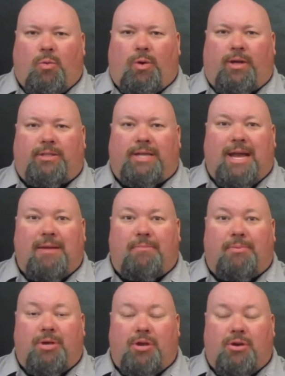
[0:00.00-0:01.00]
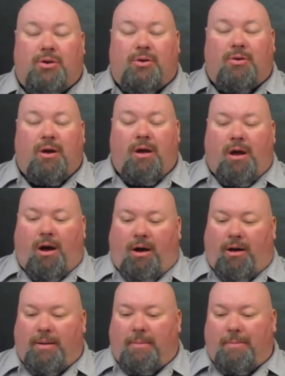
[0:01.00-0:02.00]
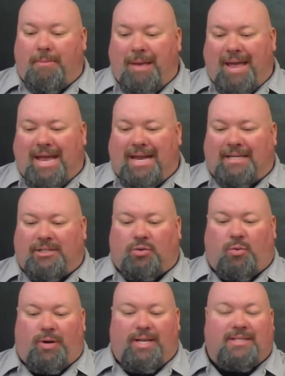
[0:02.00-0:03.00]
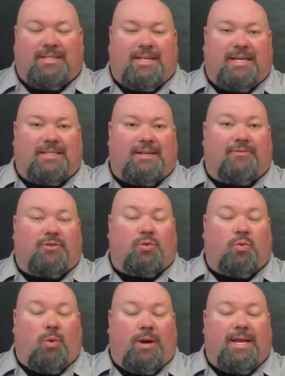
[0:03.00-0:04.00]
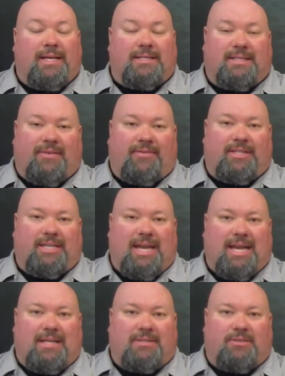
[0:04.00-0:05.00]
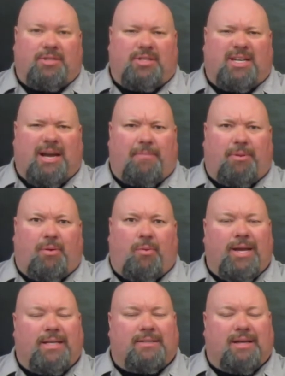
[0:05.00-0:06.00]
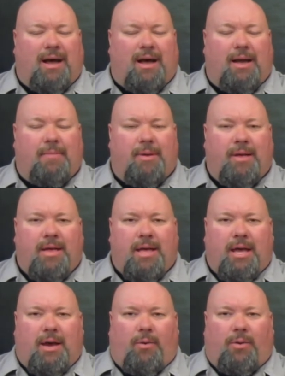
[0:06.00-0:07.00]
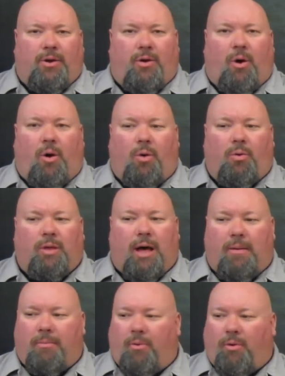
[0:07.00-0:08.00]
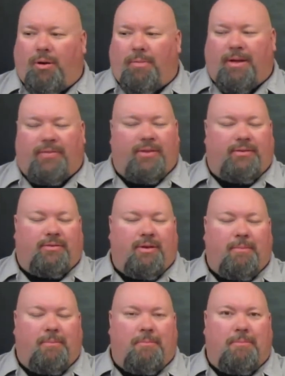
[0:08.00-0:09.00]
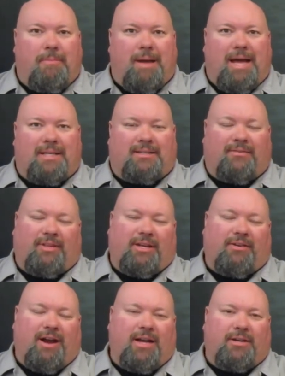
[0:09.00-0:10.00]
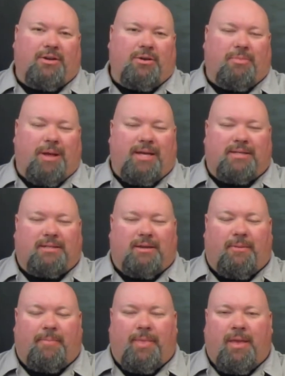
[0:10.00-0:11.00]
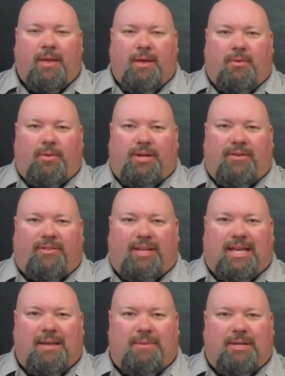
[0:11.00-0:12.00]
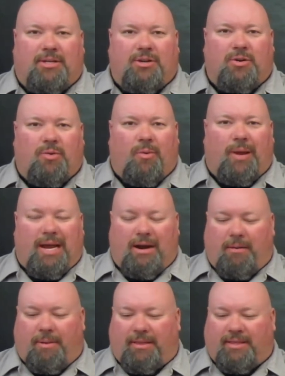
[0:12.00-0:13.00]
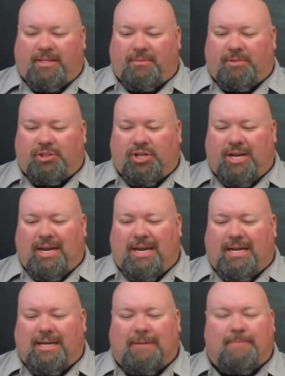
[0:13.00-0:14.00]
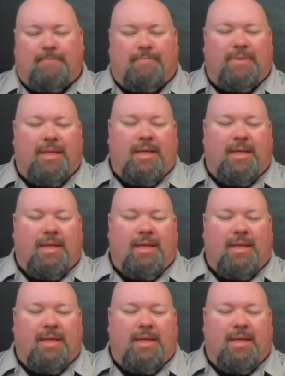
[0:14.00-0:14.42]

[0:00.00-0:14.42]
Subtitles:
will debut on May 26th of 2017, so just a couple of weeks' time, and we'll know a whole lot more about this massively grand coupe, so we'll definitely keep you in tune to what we hear about this machine.